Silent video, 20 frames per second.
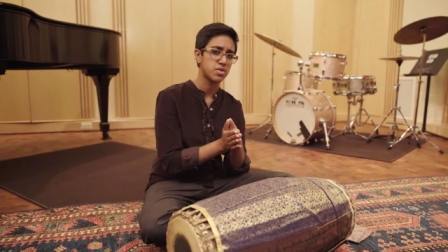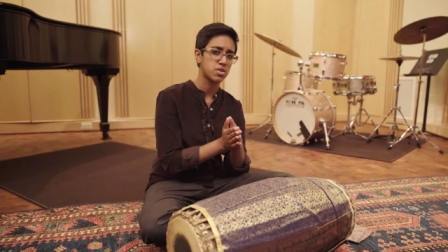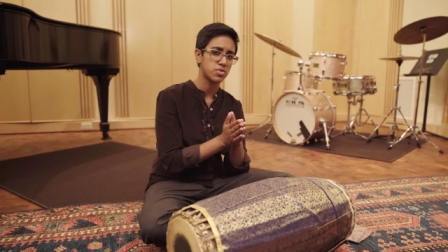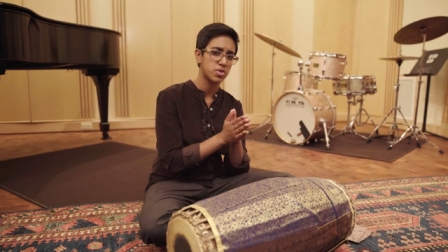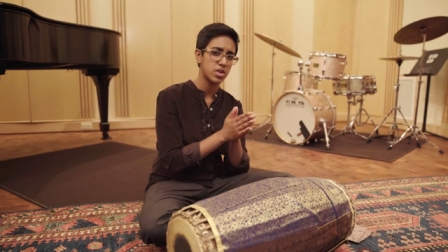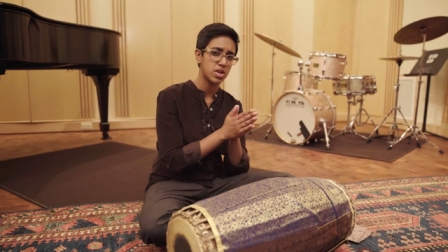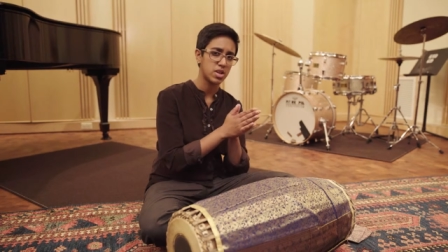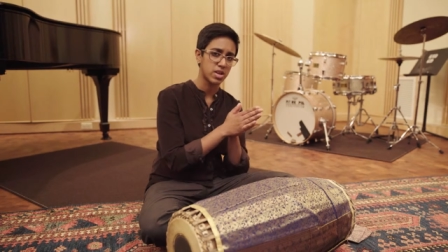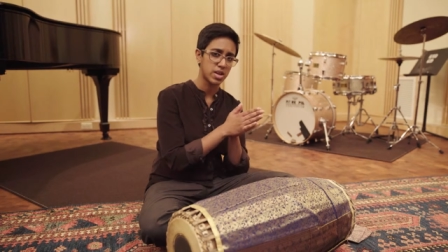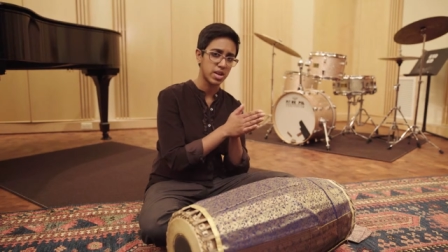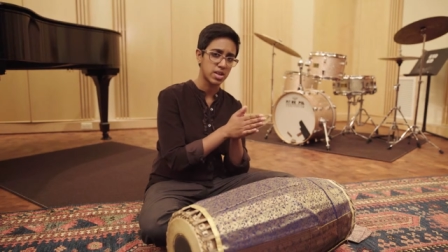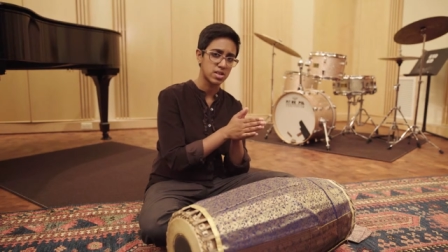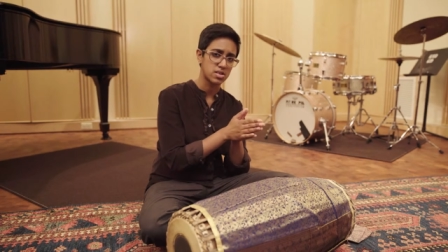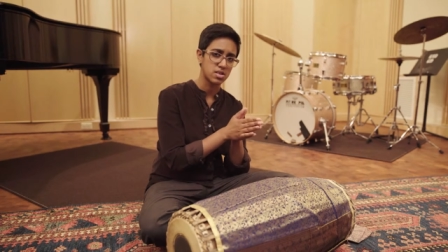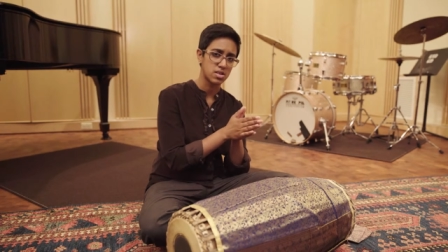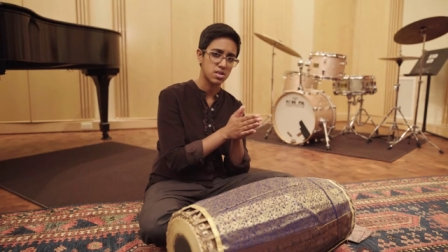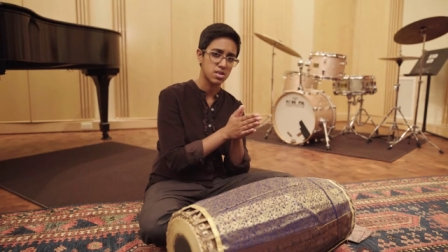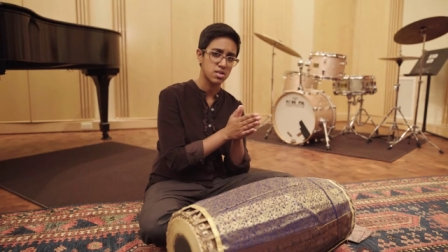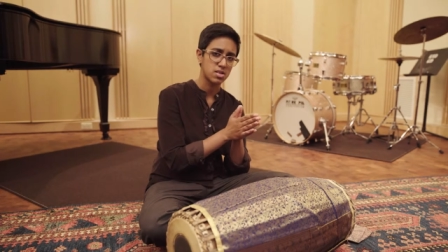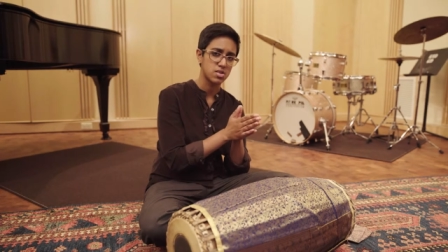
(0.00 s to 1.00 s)
3
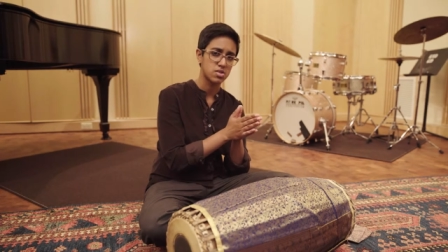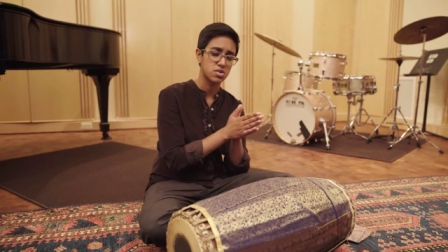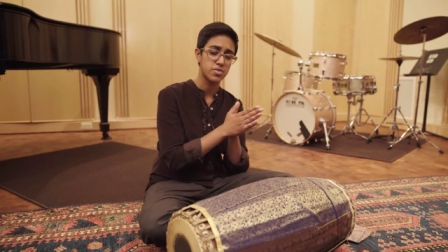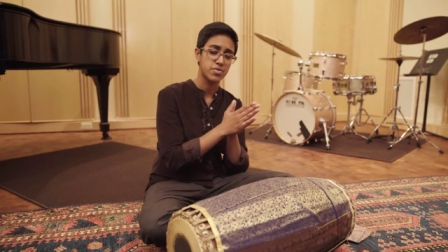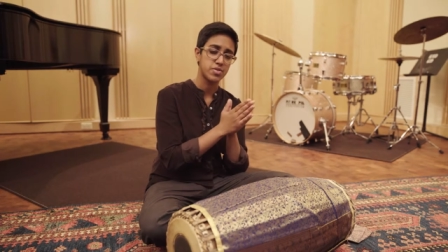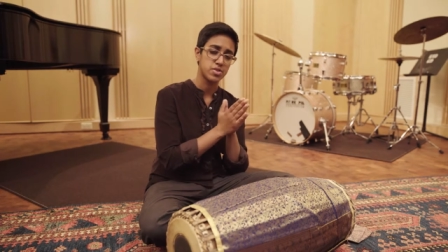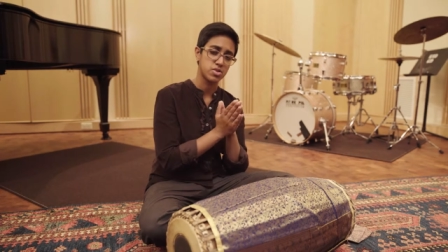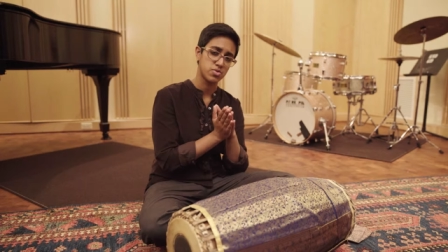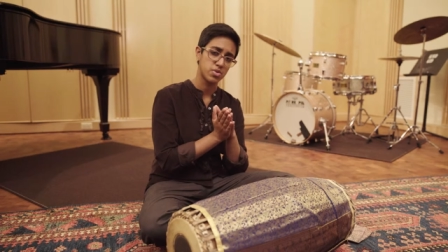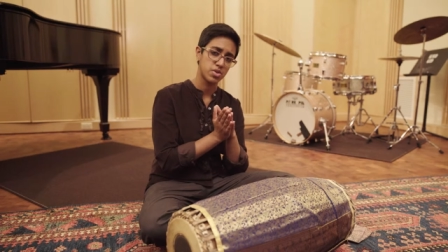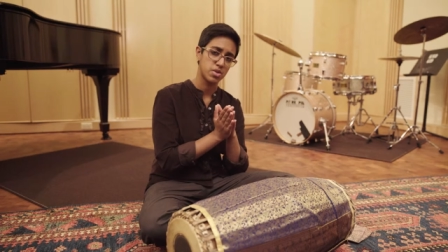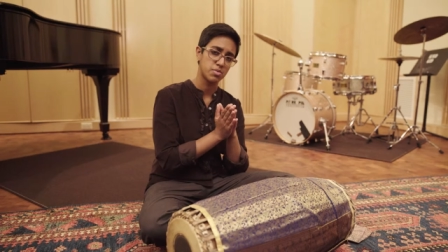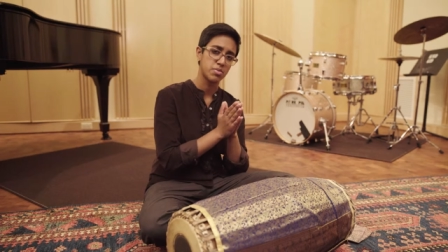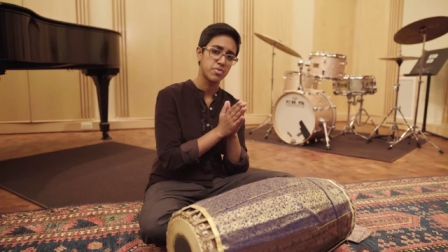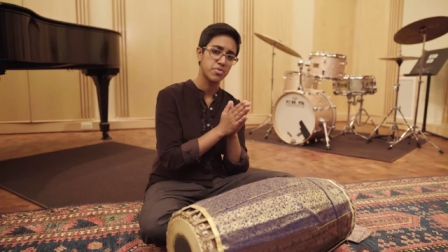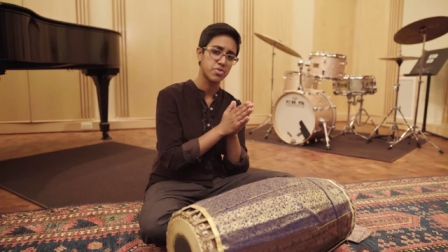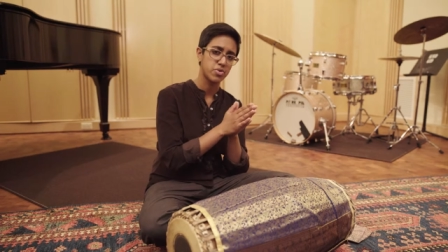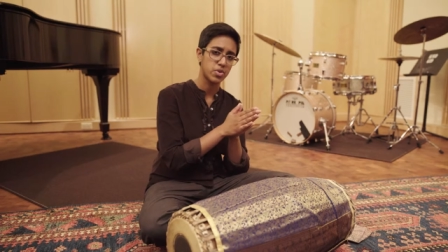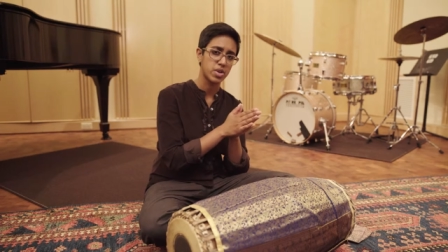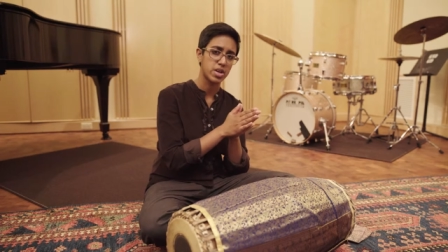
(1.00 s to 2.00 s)
against it, surface rhythm
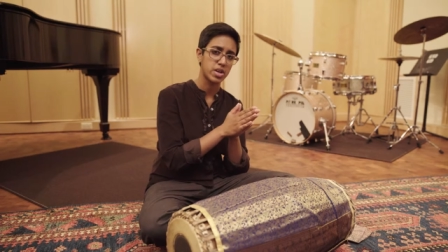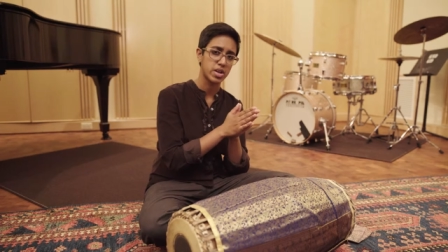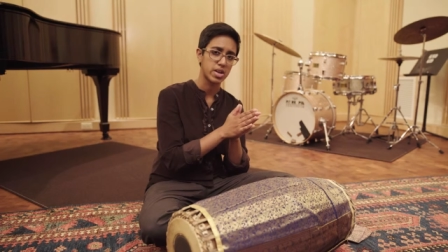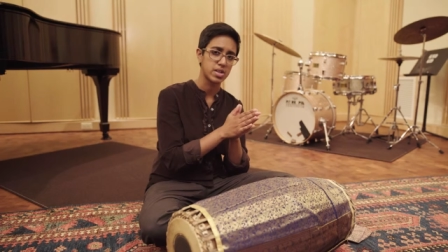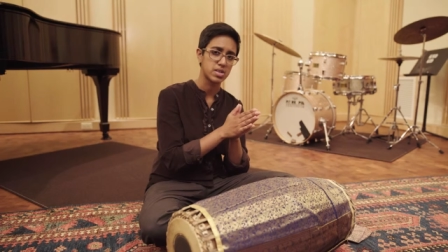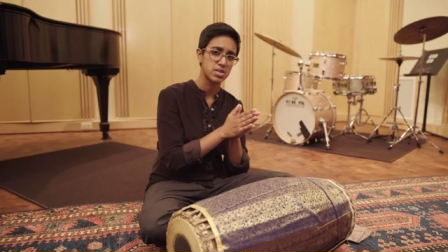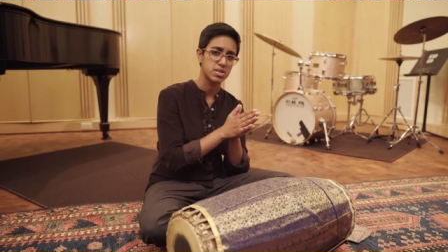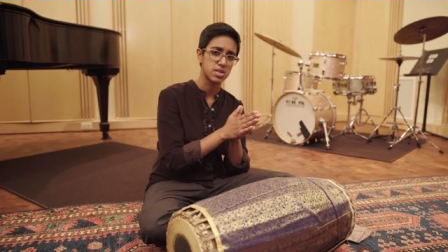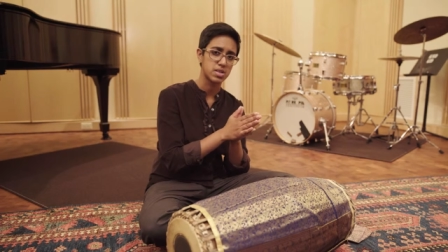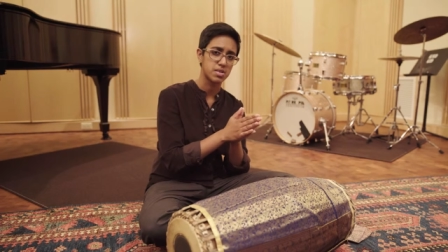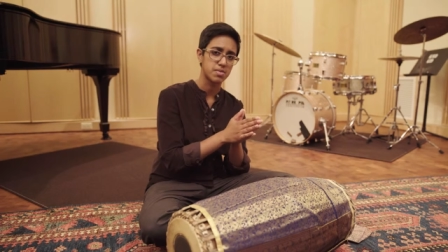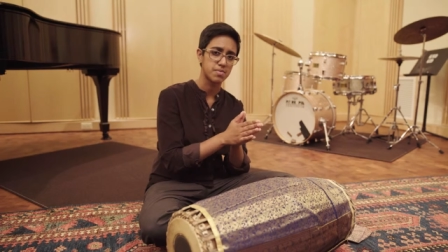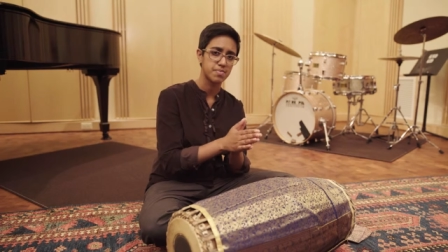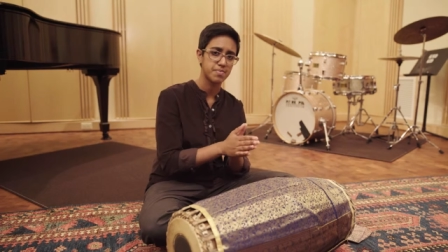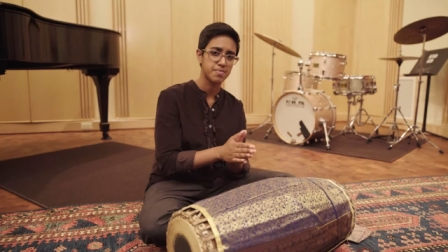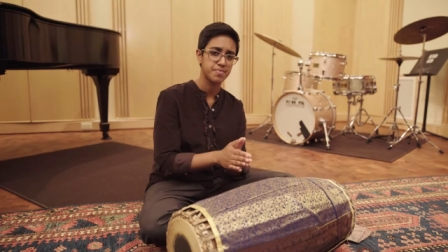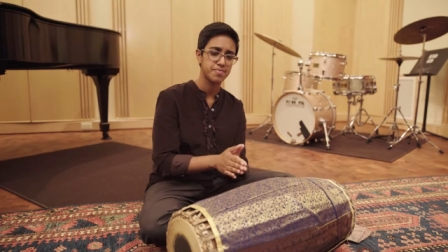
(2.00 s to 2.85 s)
of 3 against it.